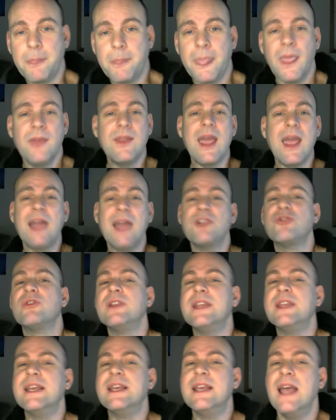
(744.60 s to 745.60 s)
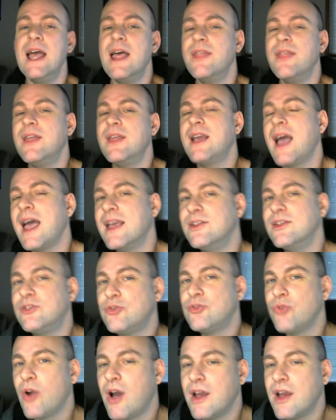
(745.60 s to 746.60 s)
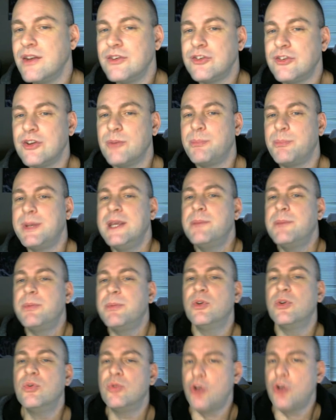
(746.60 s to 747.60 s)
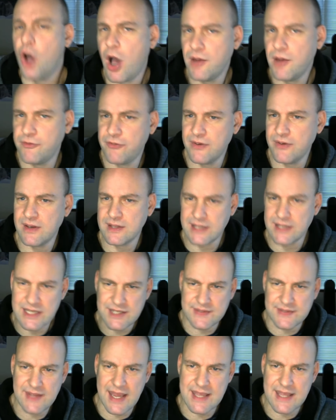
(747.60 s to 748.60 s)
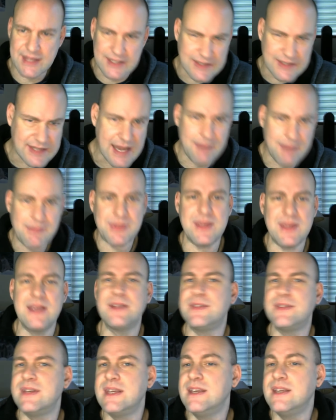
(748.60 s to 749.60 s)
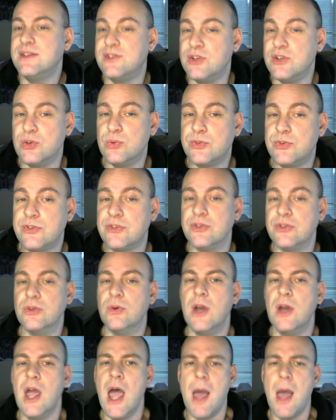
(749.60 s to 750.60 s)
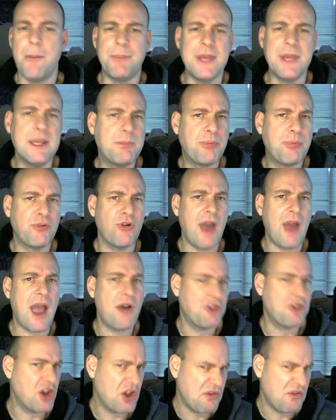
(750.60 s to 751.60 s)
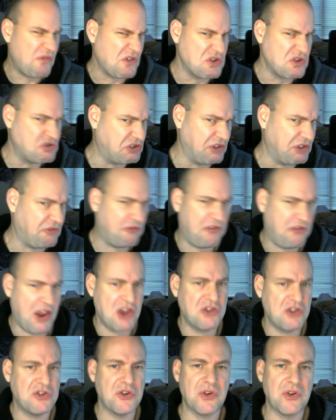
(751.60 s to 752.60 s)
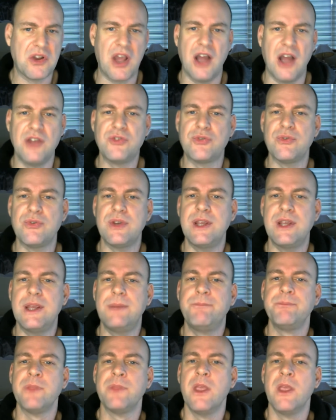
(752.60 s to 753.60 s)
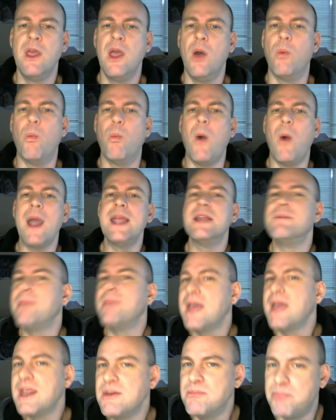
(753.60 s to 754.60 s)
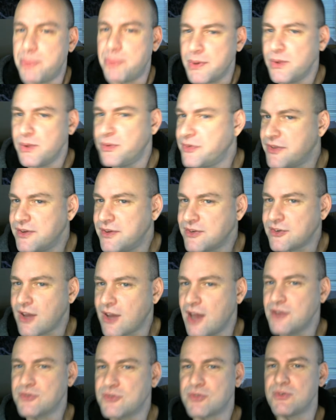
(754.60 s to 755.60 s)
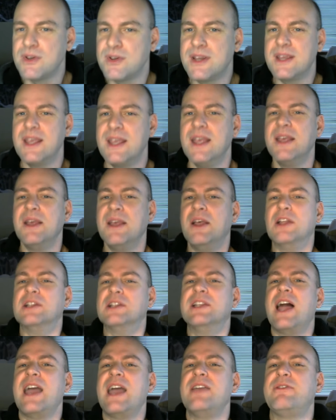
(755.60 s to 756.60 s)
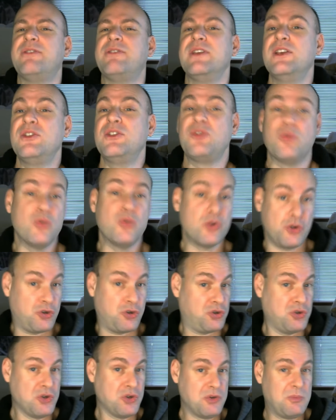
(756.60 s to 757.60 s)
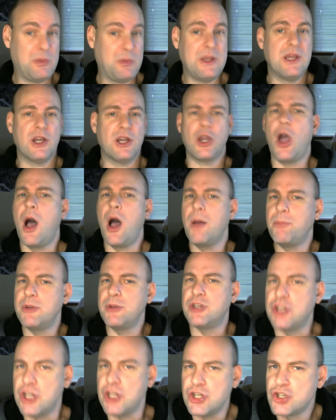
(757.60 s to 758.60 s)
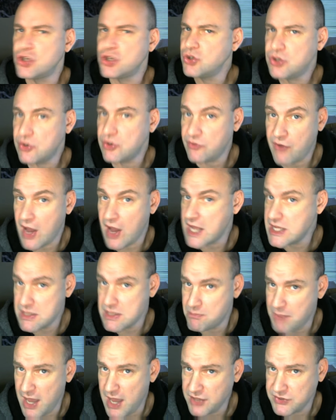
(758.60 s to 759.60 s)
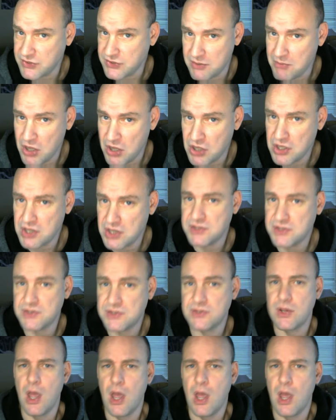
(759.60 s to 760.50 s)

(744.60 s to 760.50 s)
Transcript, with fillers: Naturally, the guy's drawn to people who confidently say the same things he's used to be proud of and defend your country. White men built this country. Life is or should be a competition to find the best among us.